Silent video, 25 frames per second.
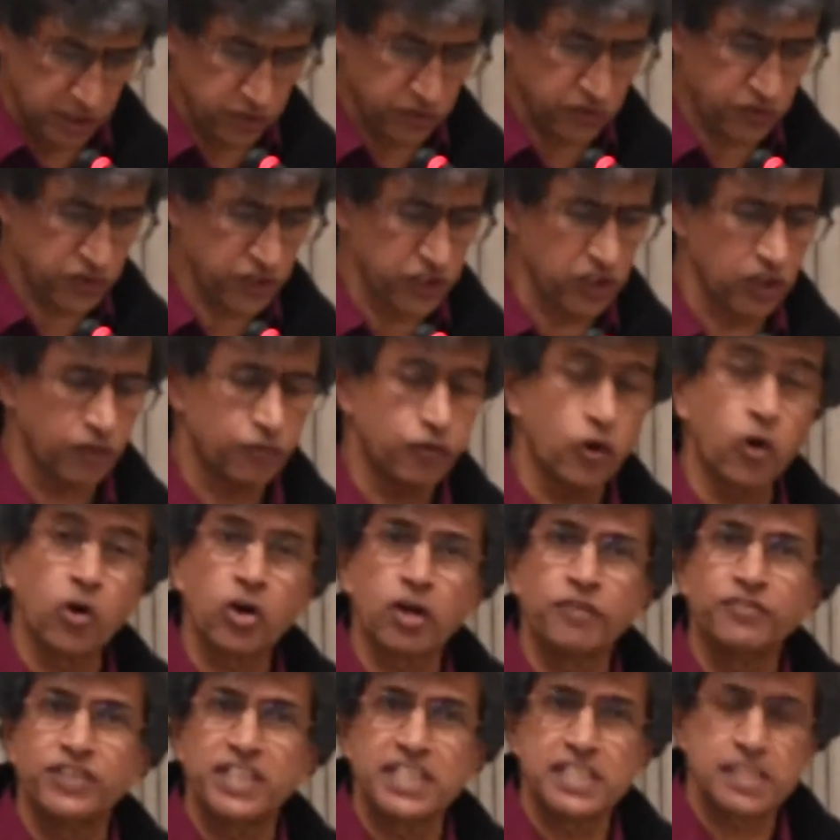3 or 4
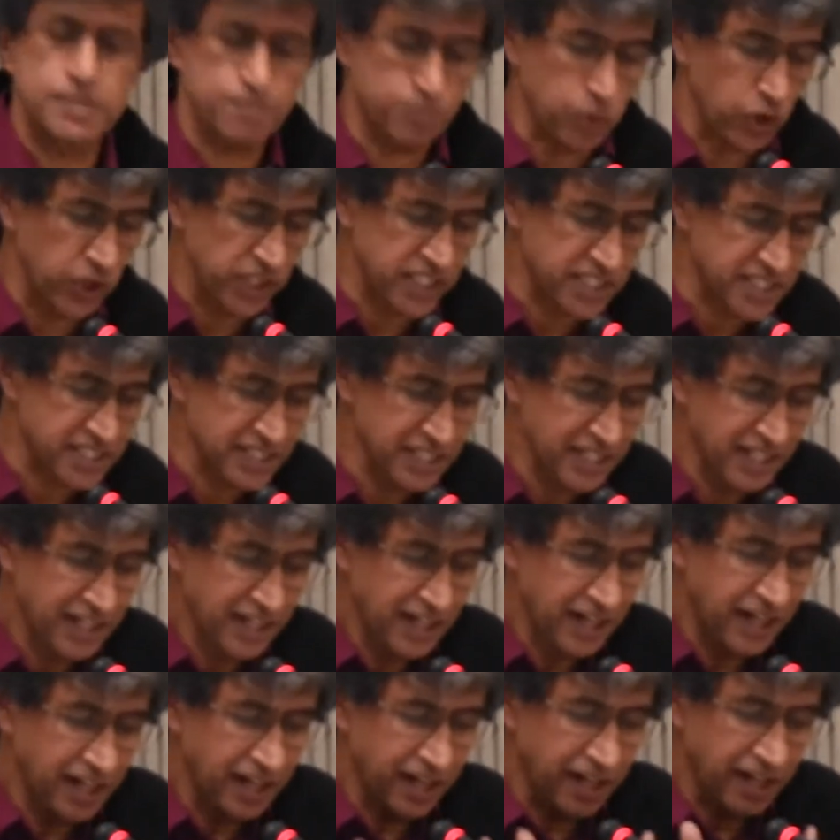of these points,
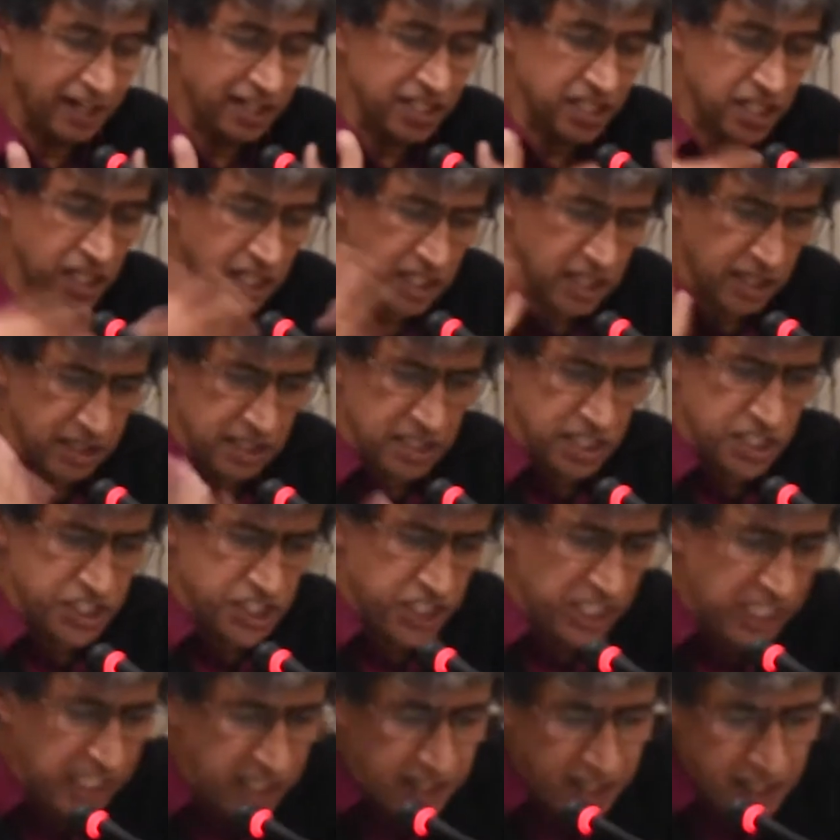
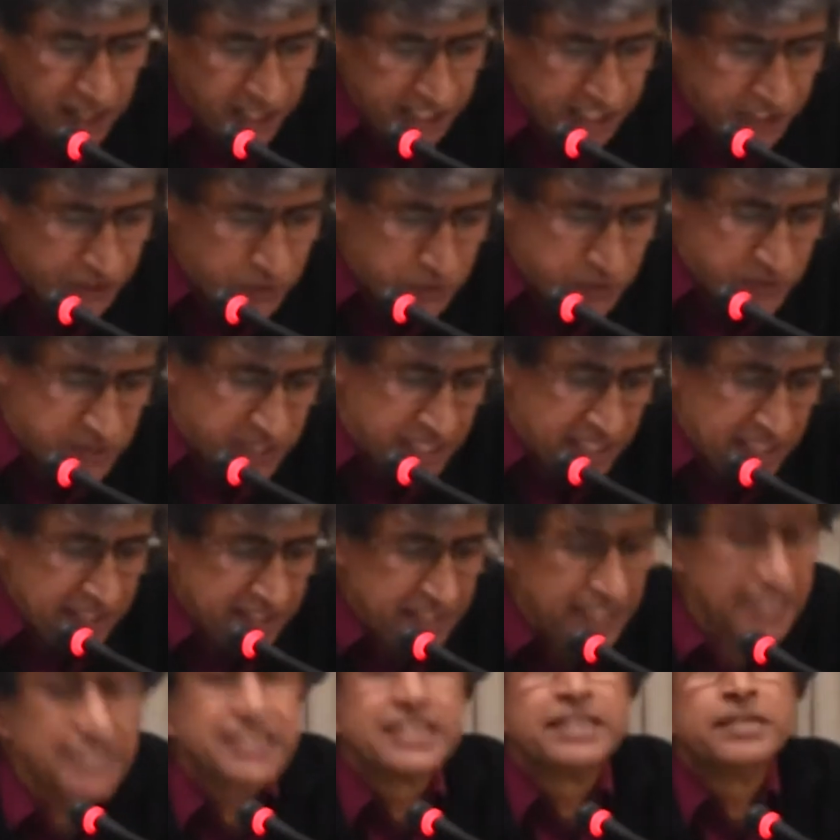Shiela argues
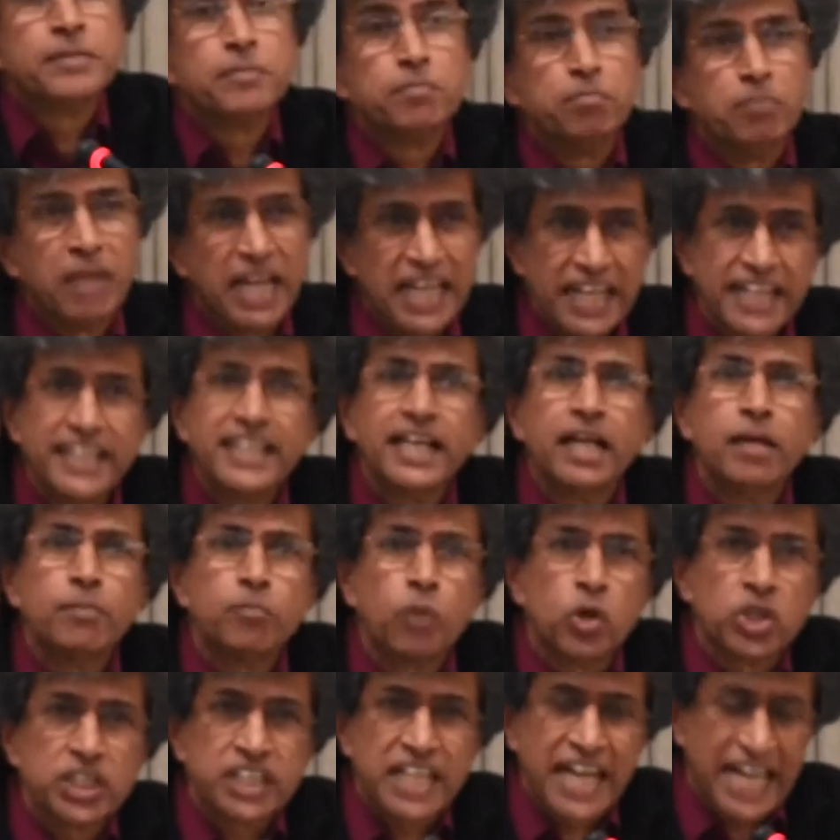that malarial
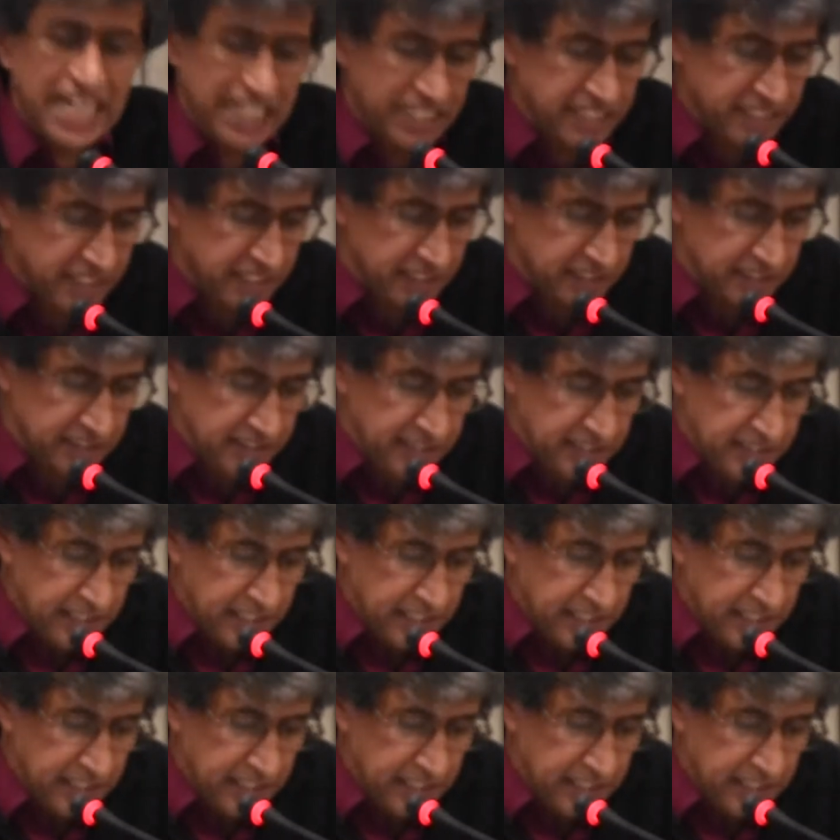mortality